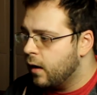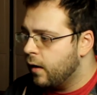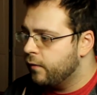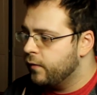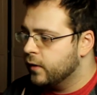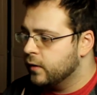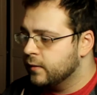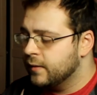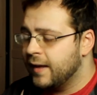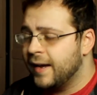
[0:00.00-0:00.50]

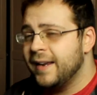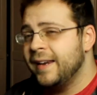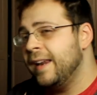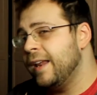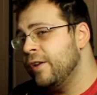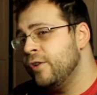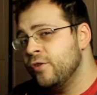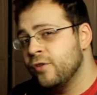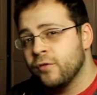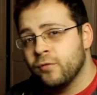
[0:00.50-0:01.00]
the light
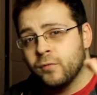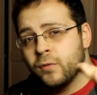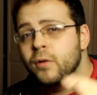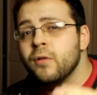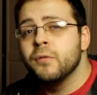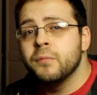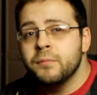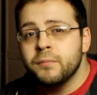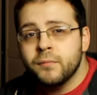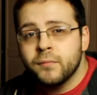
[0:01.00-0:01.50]
in your
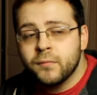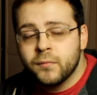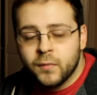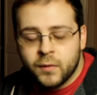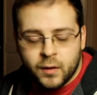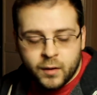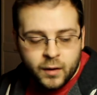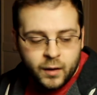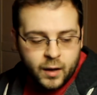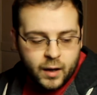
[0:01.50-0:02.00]
room,
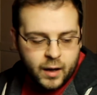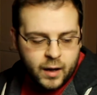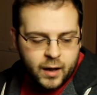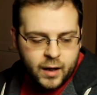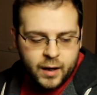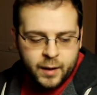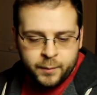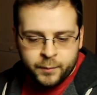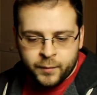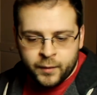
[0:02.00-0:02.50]

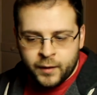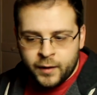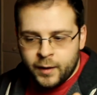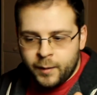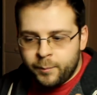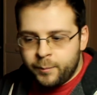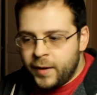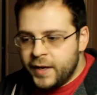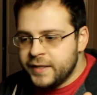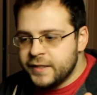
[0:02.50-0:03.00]
um,
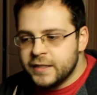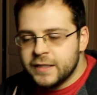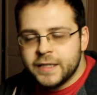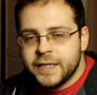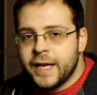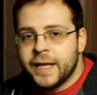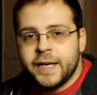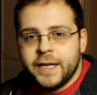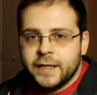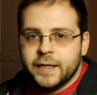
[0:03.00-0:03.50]

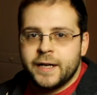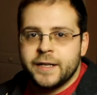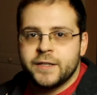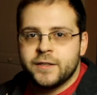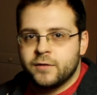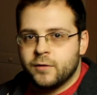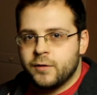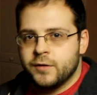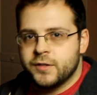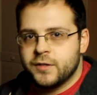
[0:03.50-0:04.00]
basically any light
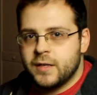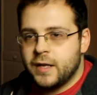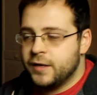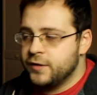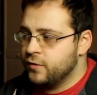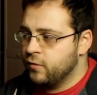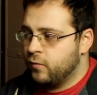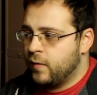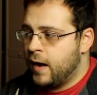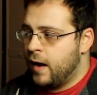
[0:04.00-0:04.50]
source that
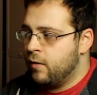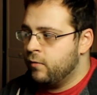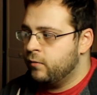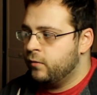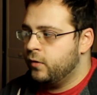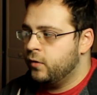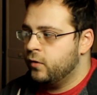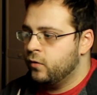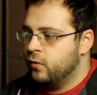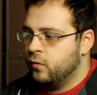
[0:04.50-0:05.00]
is
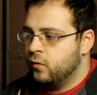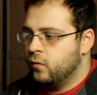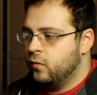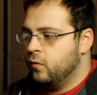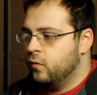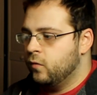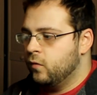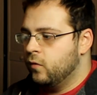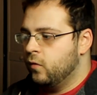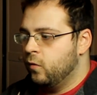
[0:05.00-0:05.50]
around
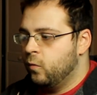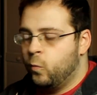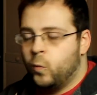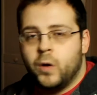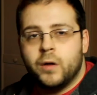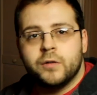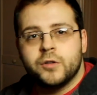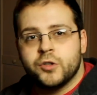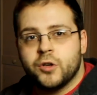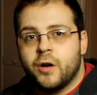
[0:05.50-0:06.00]

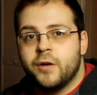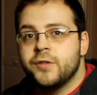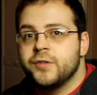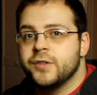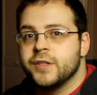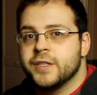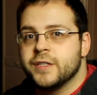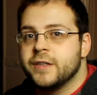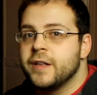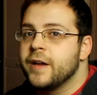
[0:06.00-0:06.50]
will charge
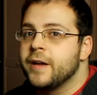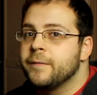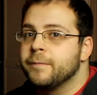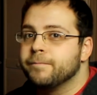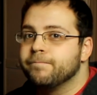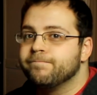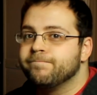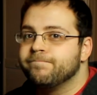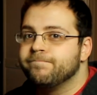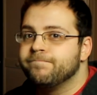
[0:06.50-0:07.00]
this thing,
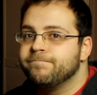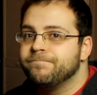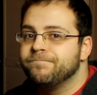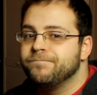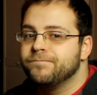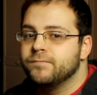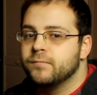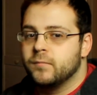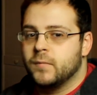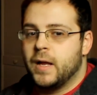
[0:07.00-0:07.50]

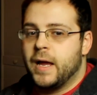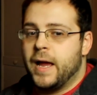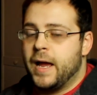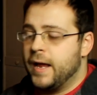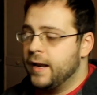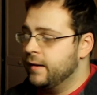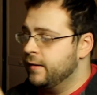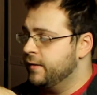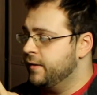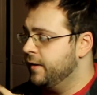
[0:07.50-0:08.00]

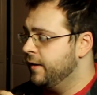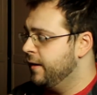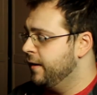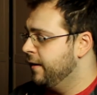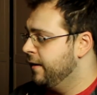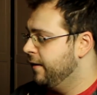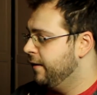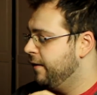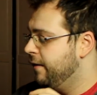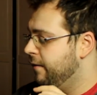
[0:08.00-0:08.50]
and
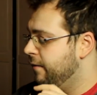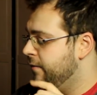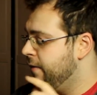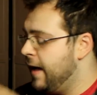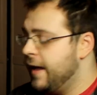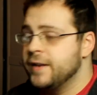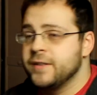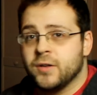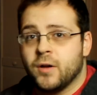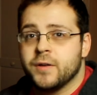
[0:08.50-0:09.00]

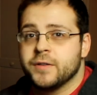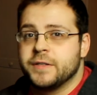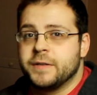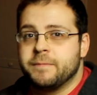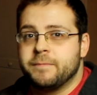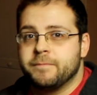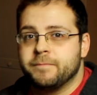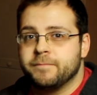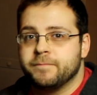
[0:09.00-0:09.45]
that is awesome